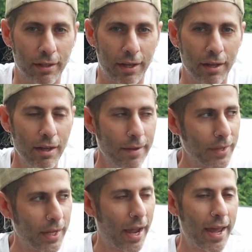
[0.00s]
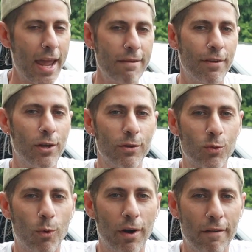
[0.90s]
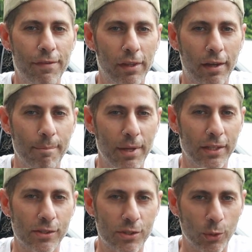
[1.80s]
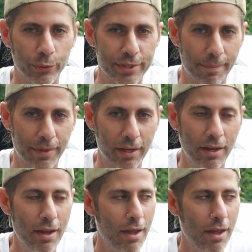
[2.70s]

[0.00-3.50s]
Like I hate videos where I feel like I'm being sold something.